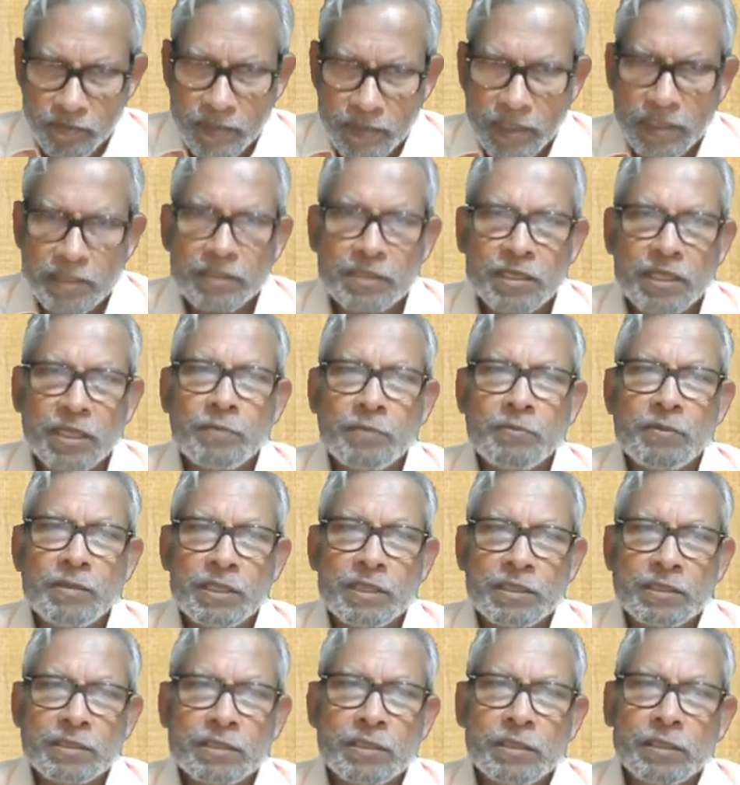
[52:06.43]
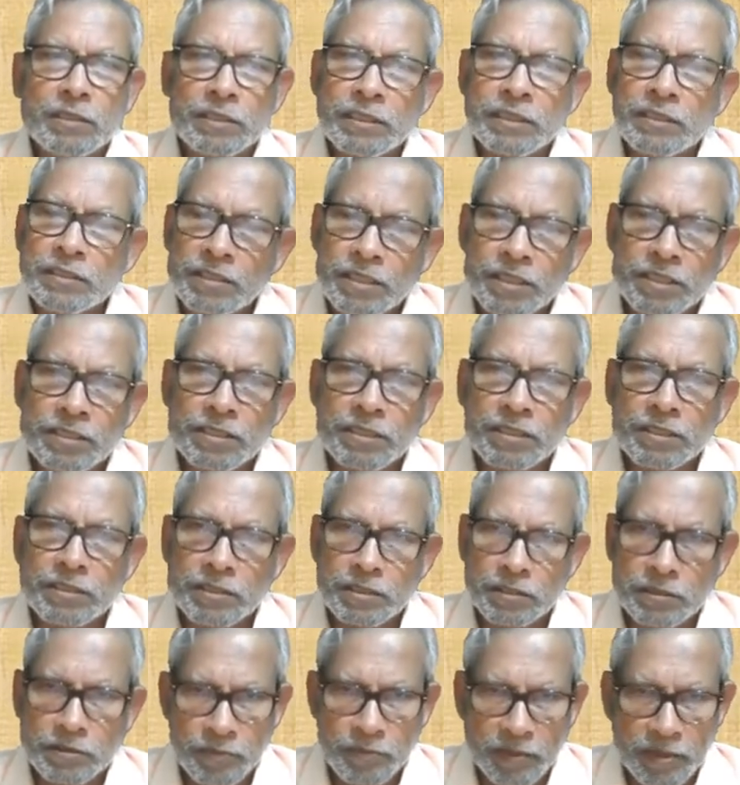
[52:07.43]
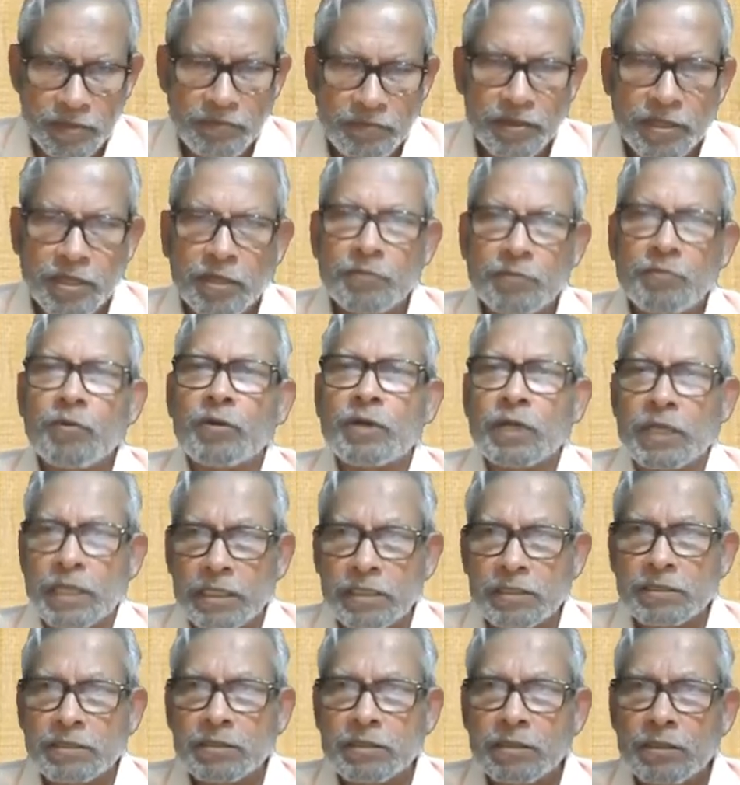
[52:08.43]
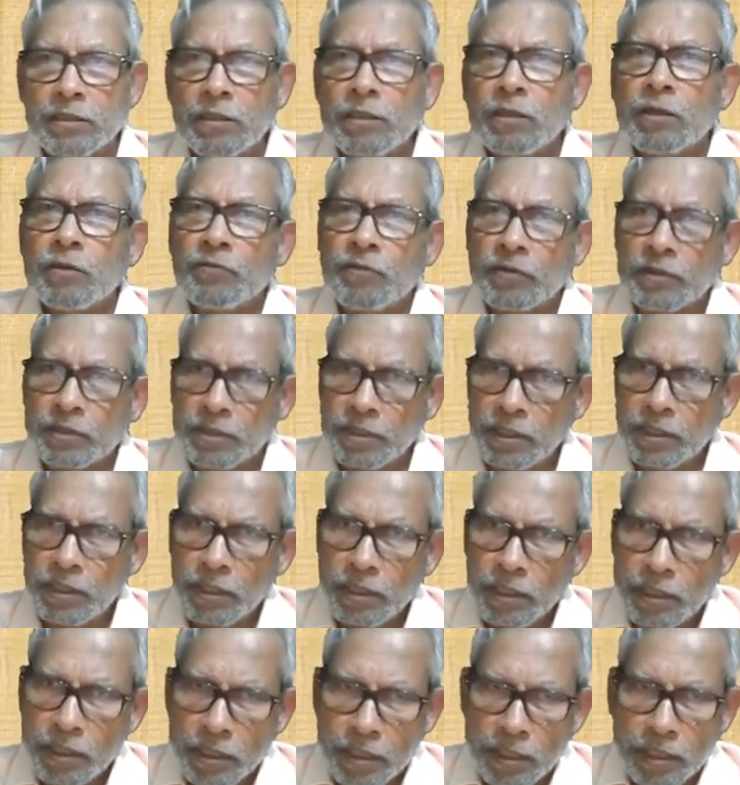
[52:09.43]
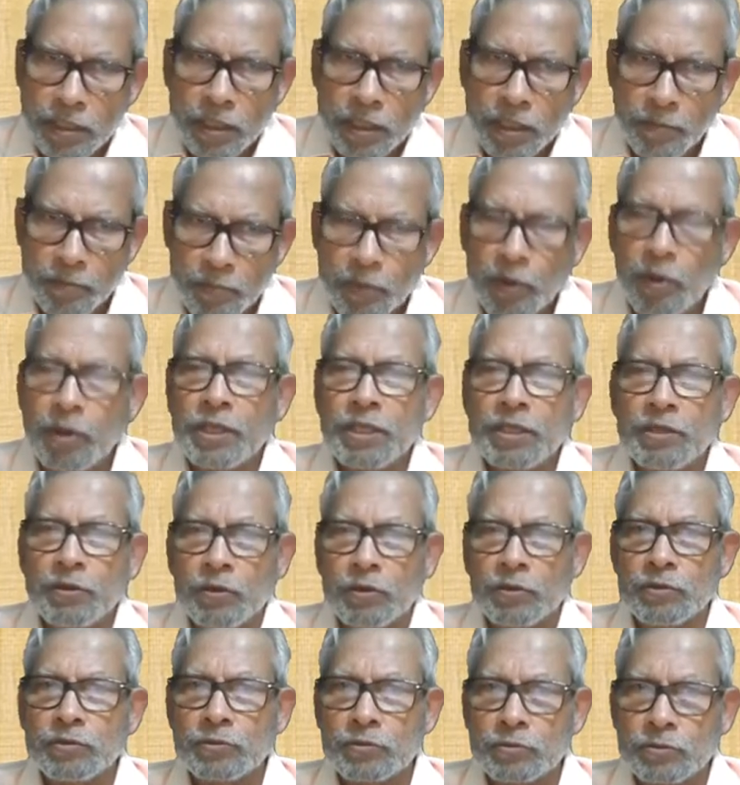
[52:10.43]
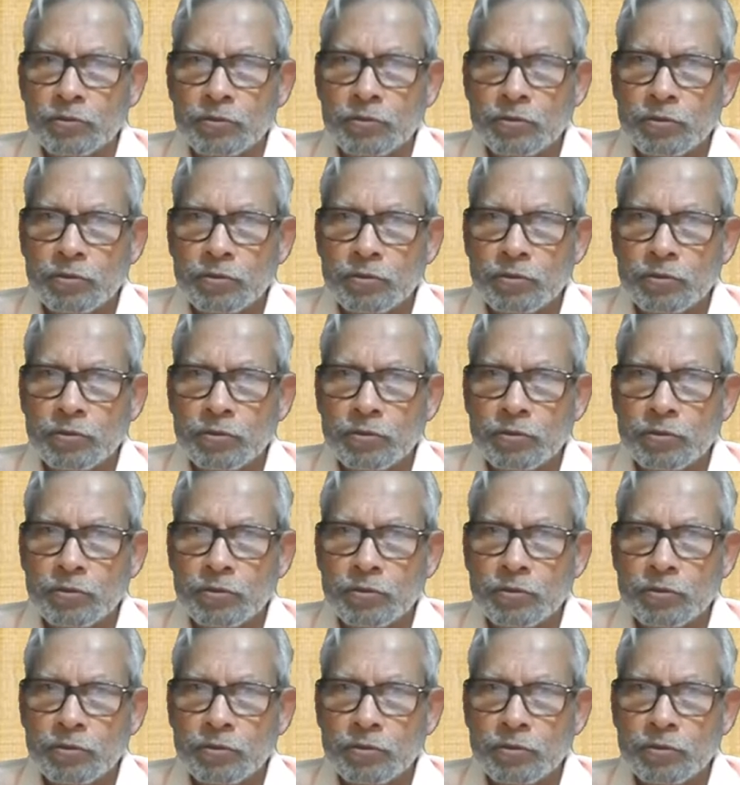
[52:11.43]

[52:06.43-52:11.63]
this scheme is this decision is benefited for us for the employee also.